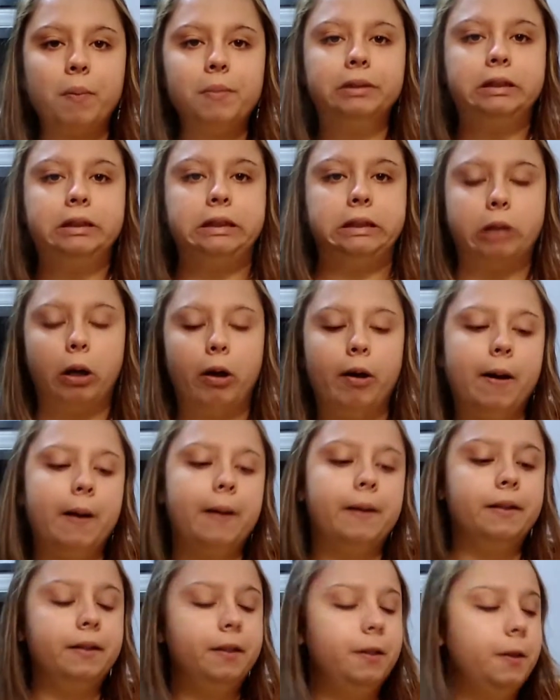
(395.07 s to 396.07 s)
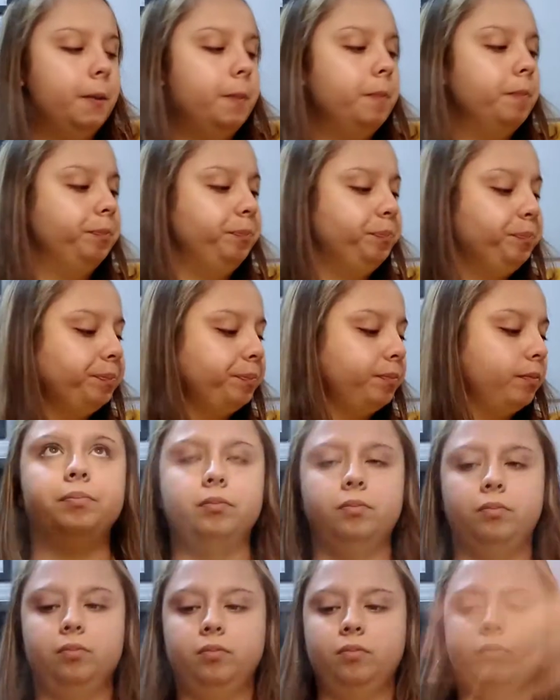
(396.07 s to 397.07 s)
I'm excited.
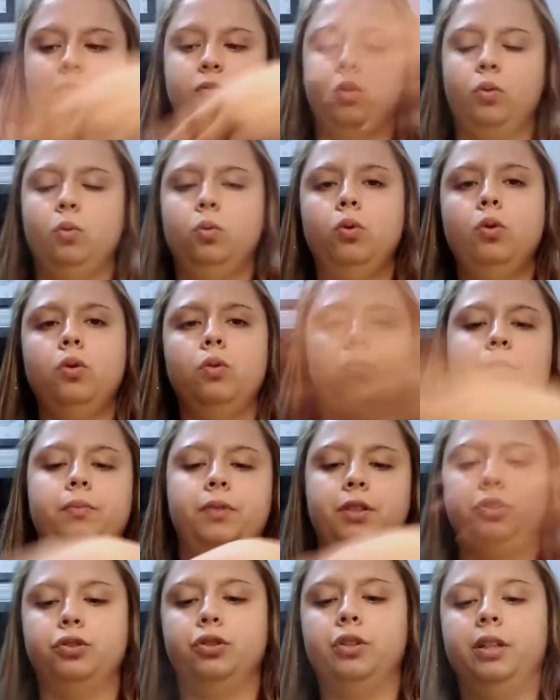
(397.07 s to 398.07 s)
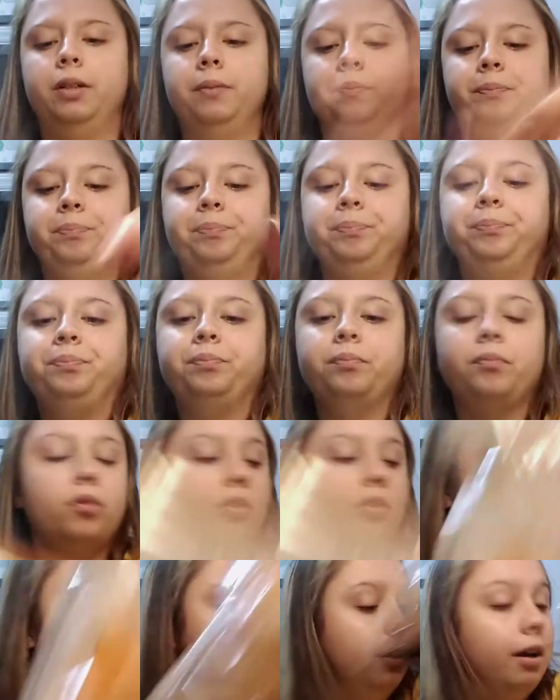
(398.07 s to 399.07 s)
Woo, that's great.
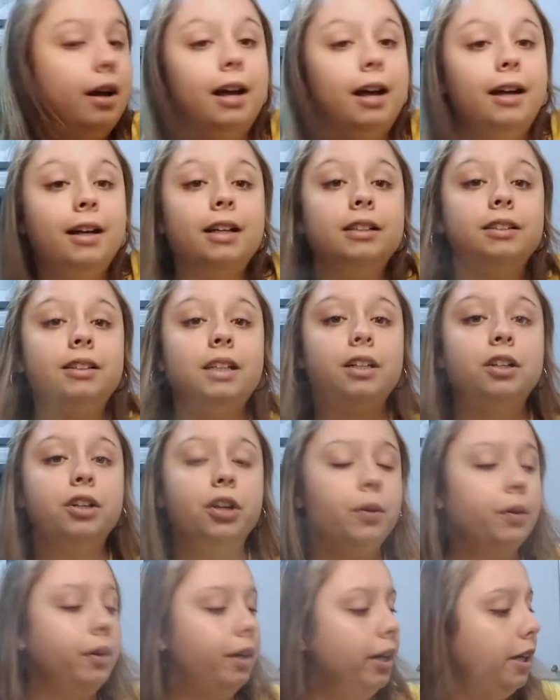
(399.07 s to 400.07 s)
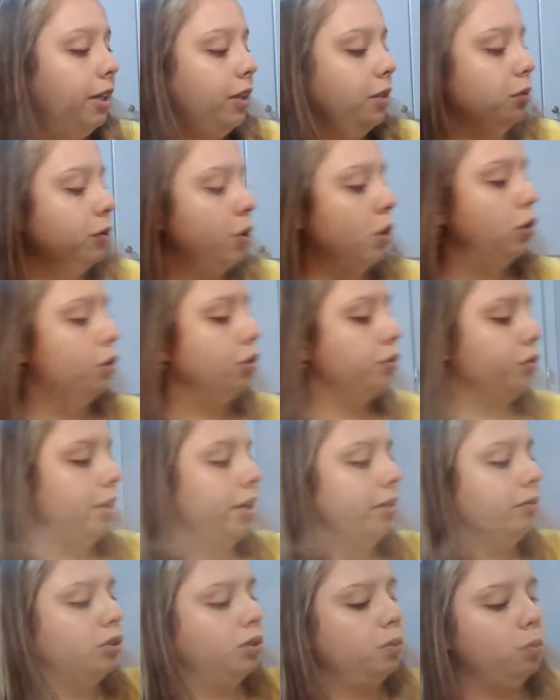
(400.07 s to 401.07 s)
I guess I can go ahead and roll
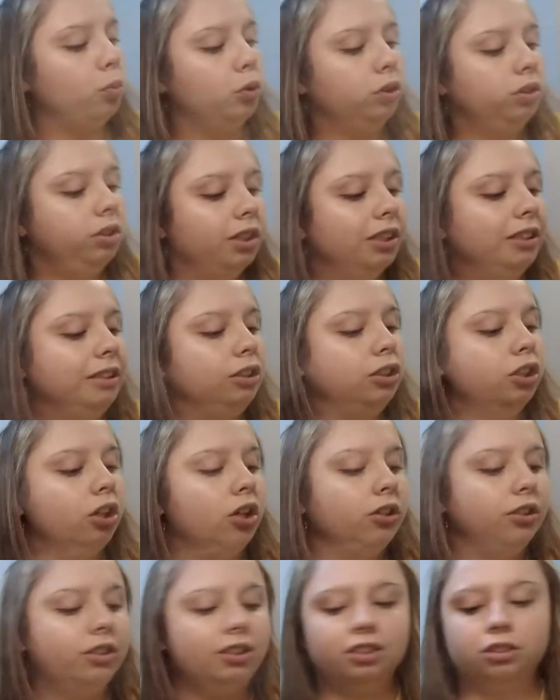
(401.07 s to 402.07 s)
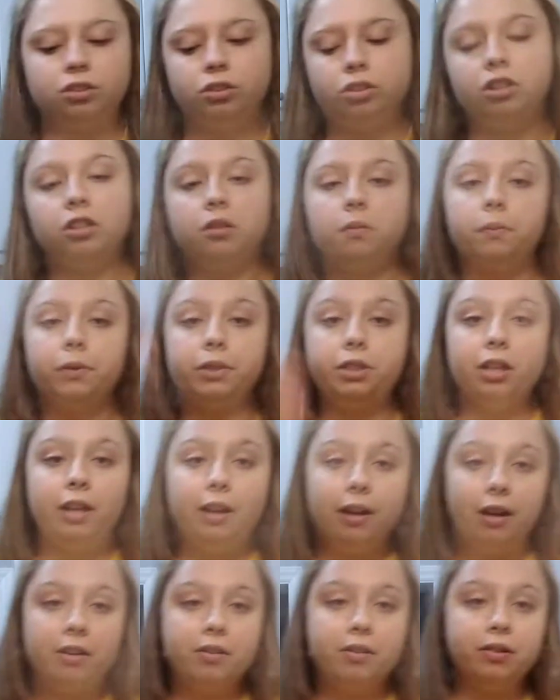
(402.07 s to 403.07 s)
around some more cheese chunks into the
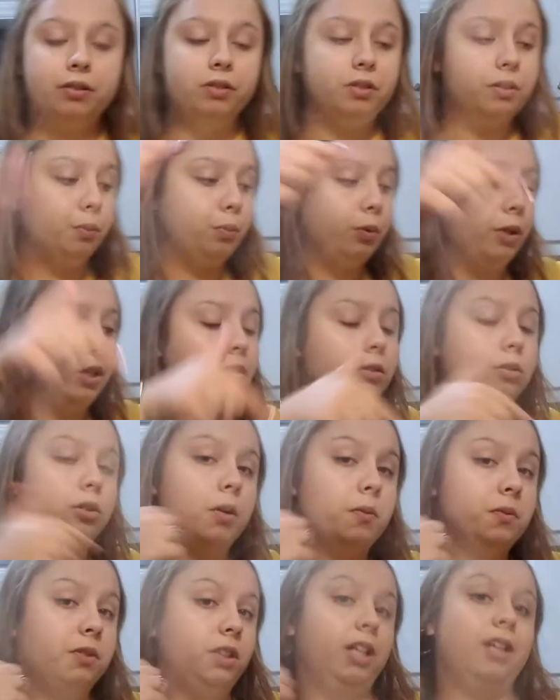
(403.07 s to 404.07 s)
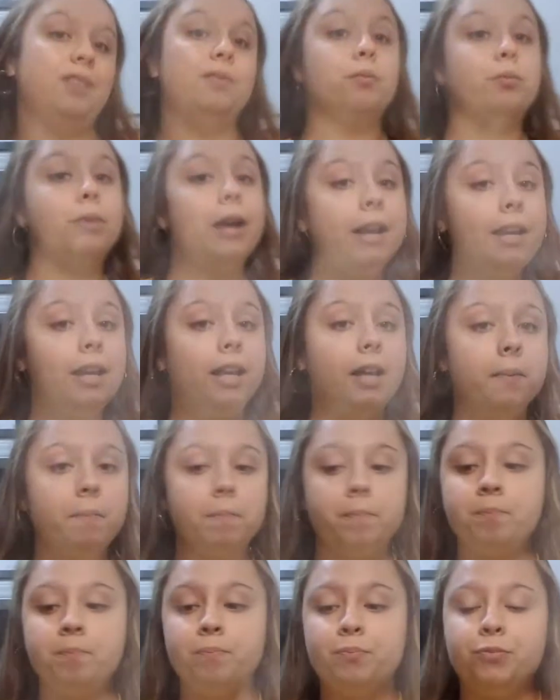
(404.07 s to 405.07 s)
potatoes and breadcrumbs and get them
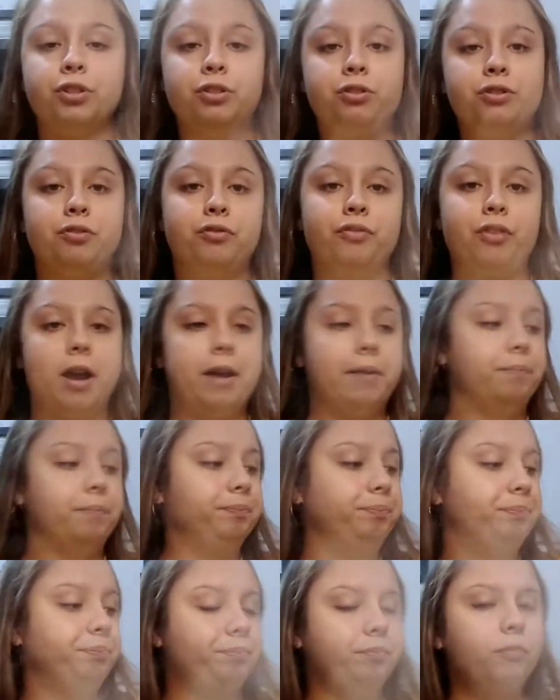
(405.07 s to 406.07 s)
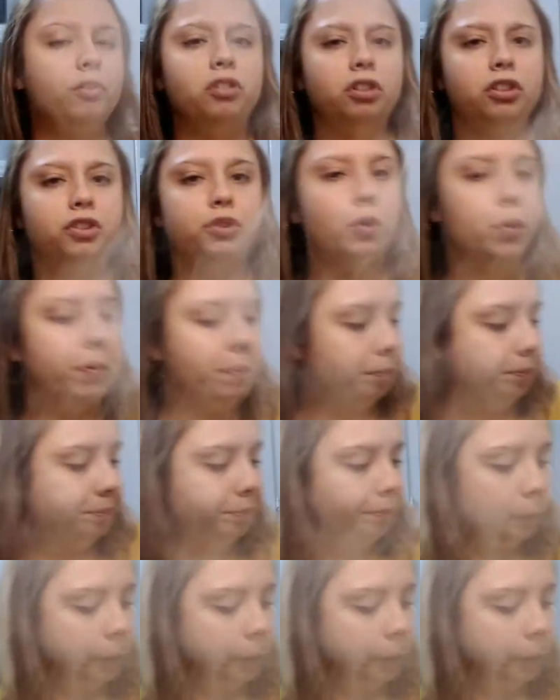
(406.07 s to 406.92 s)
ready to fry. Let's do it.